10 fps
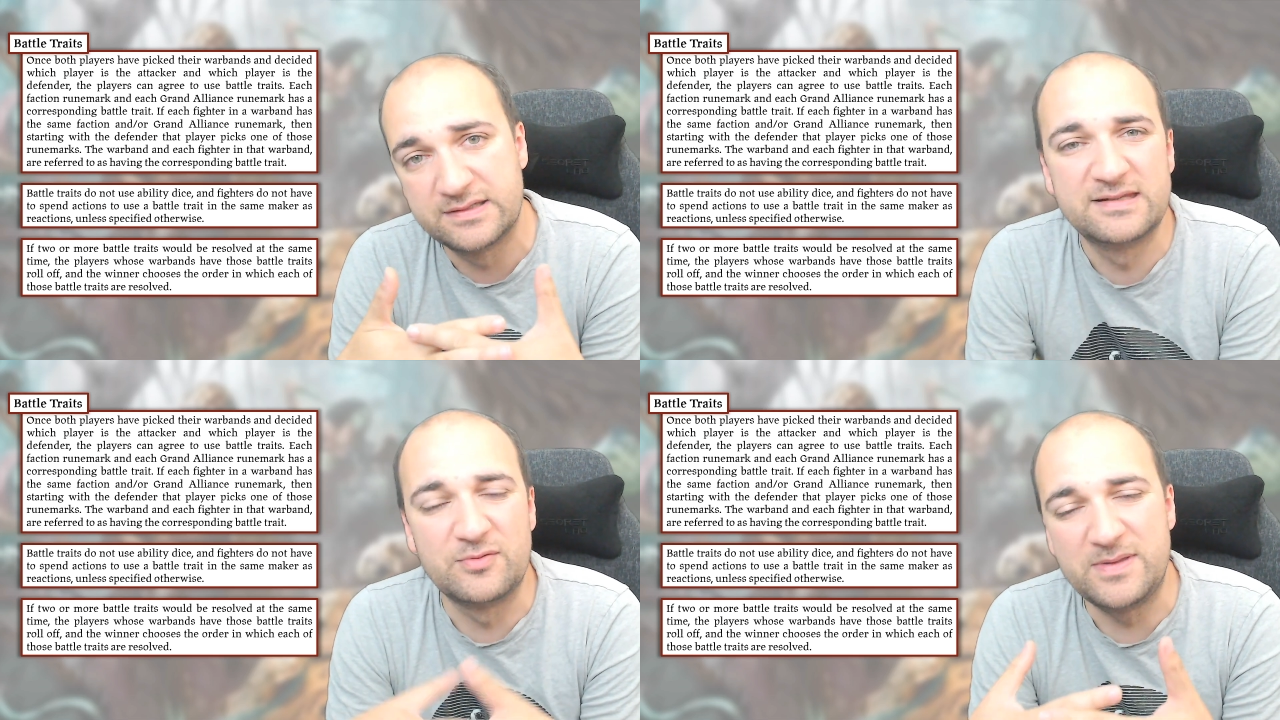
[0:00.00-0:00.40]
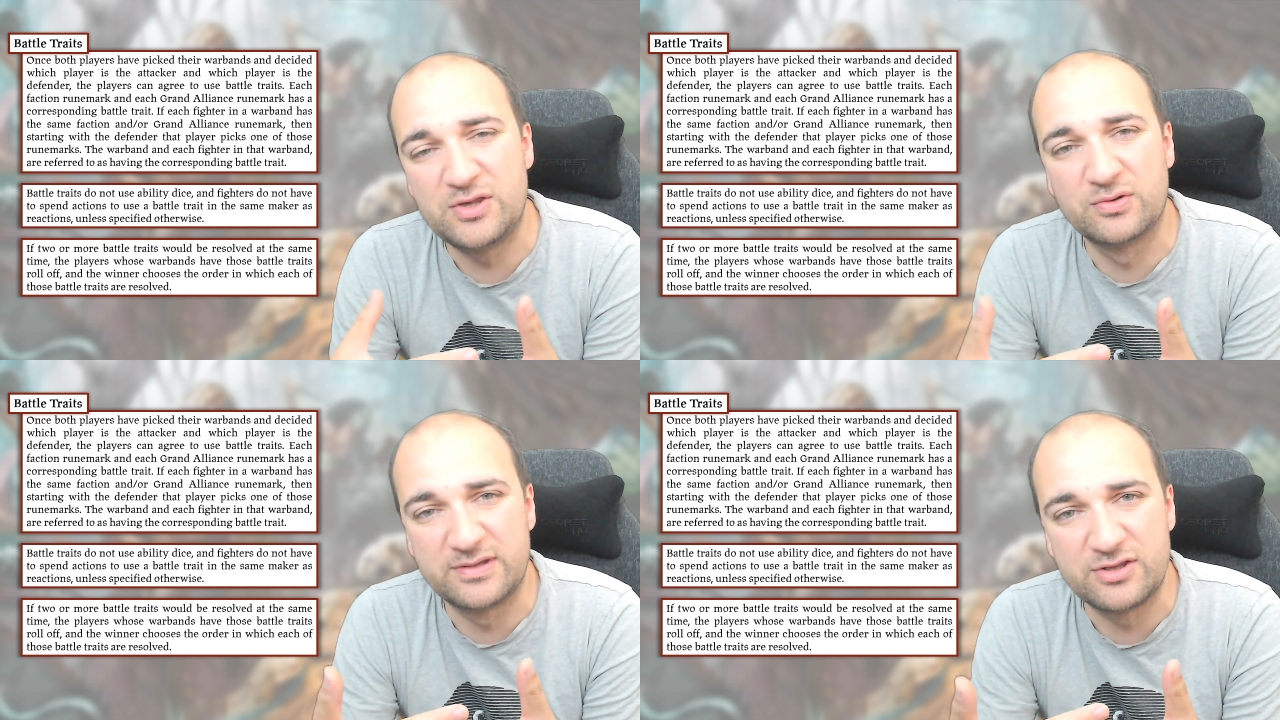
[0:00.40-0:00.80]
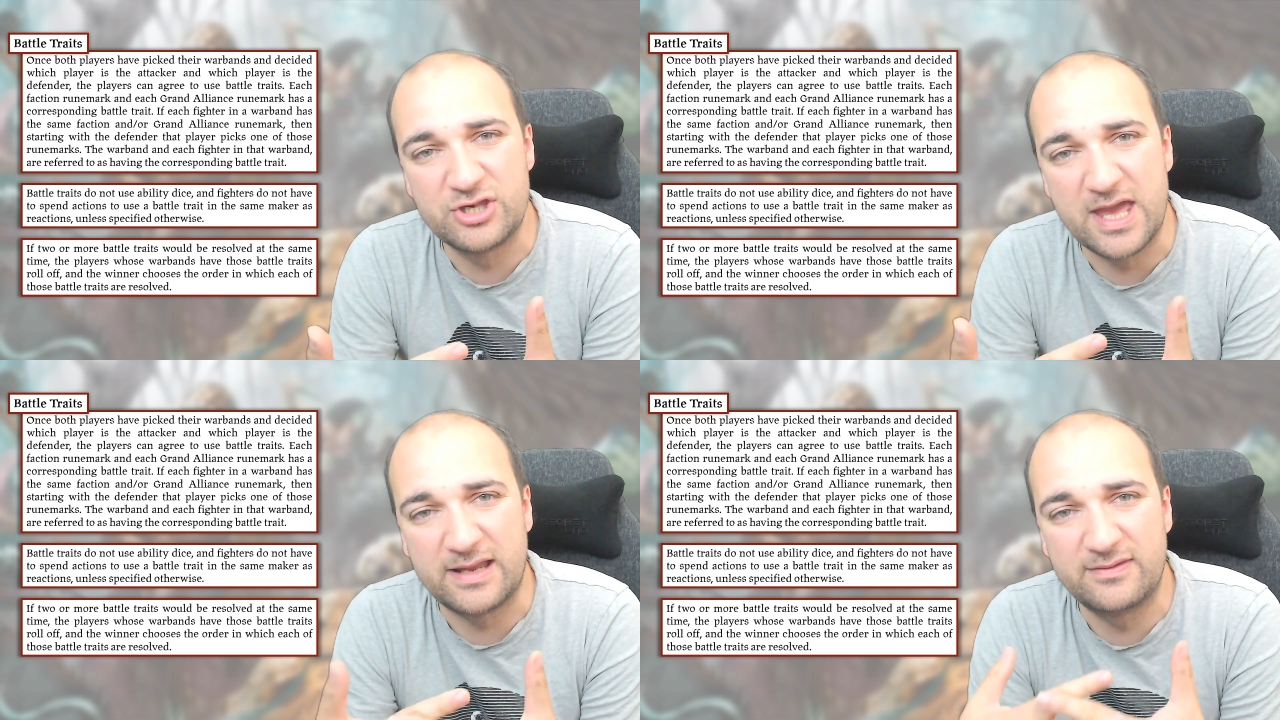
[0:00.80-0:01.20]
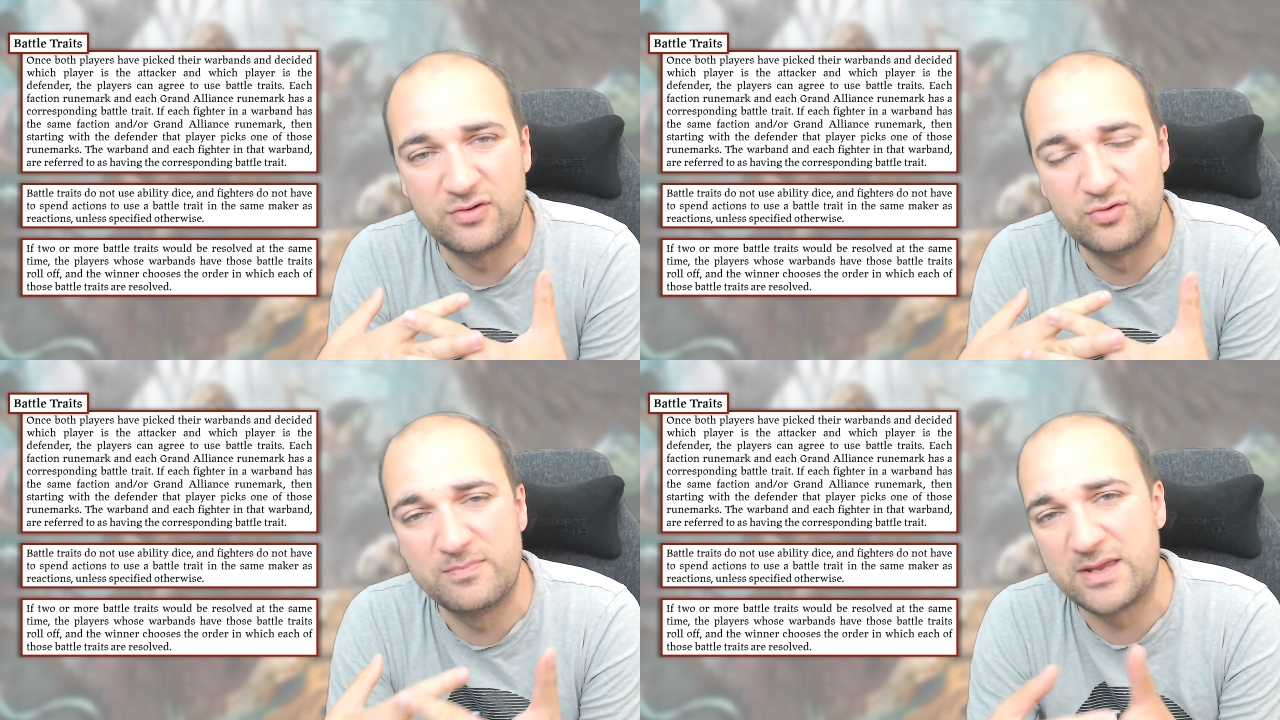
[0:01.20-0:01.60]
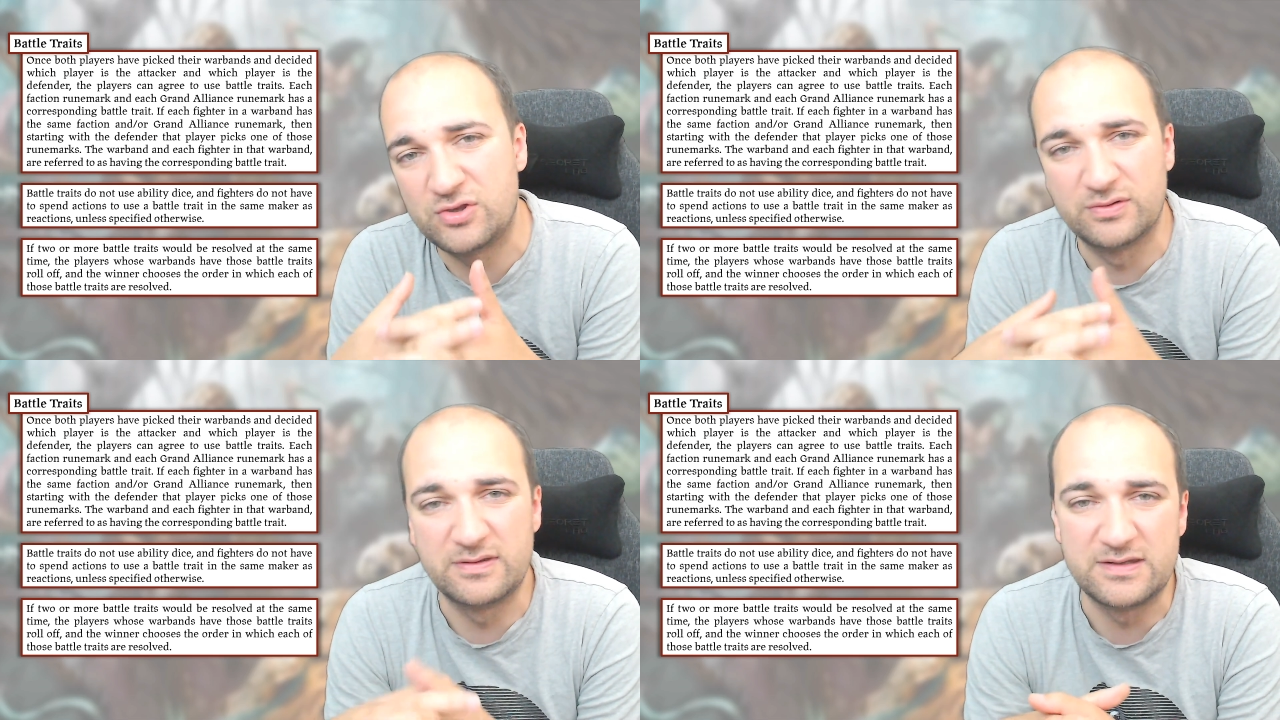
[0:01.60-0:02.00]
So be sure to check to make
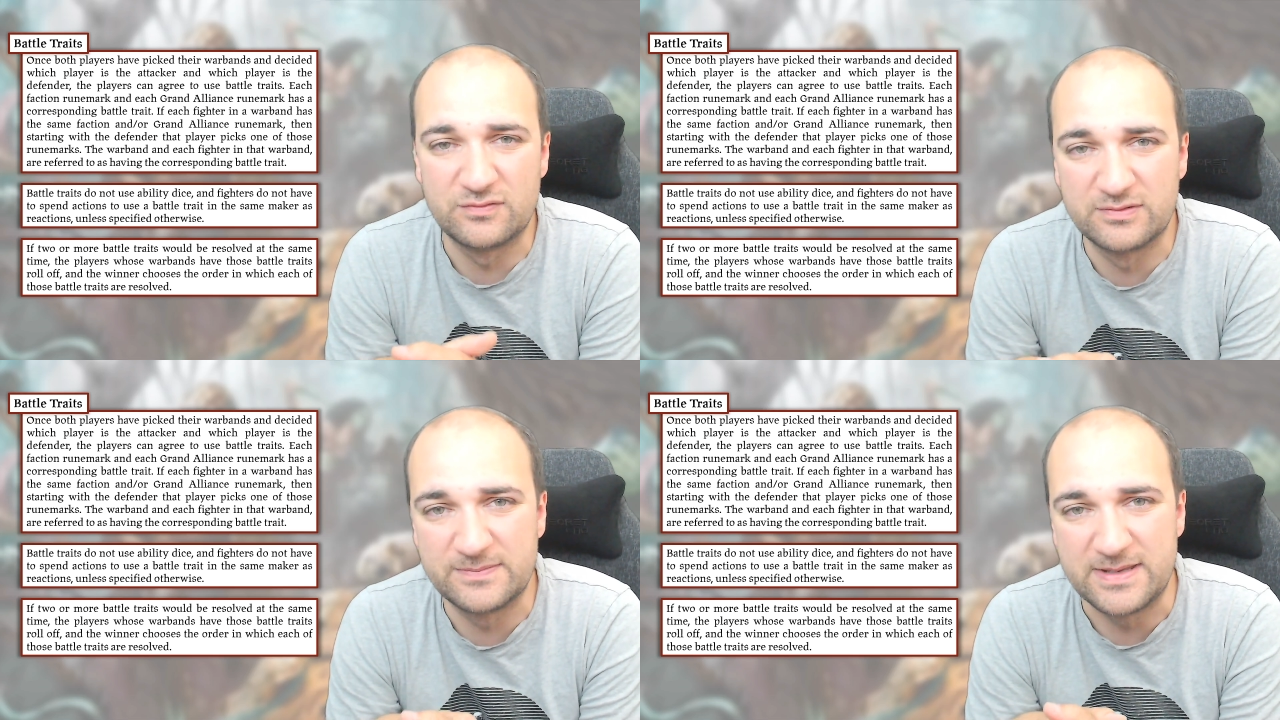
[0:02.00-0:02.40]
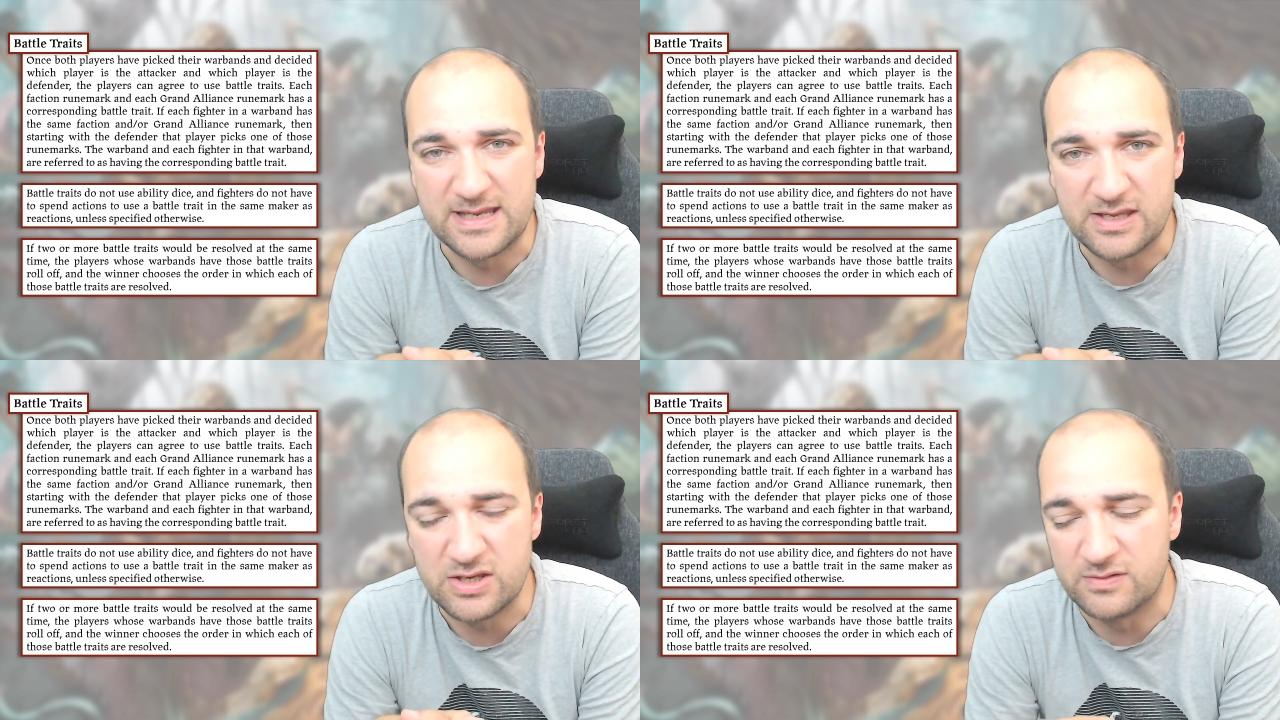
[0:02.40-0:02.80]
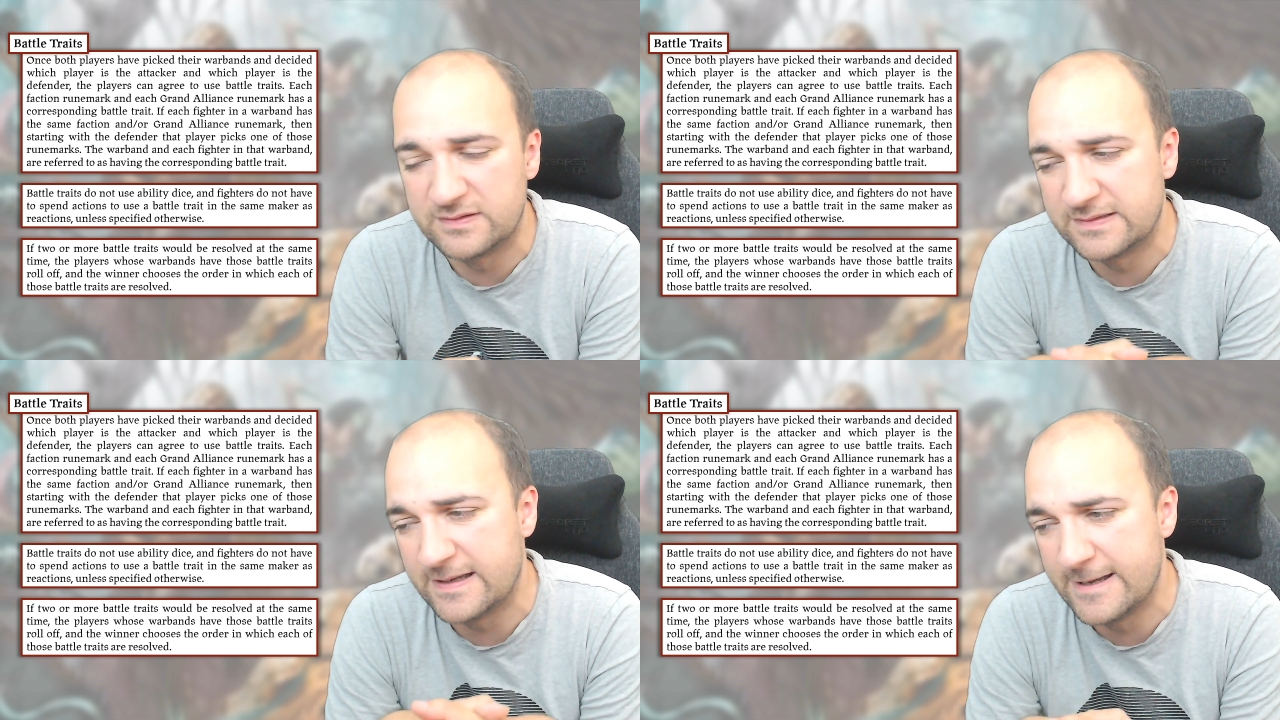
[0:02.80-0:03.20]
sure that these rules are being in use.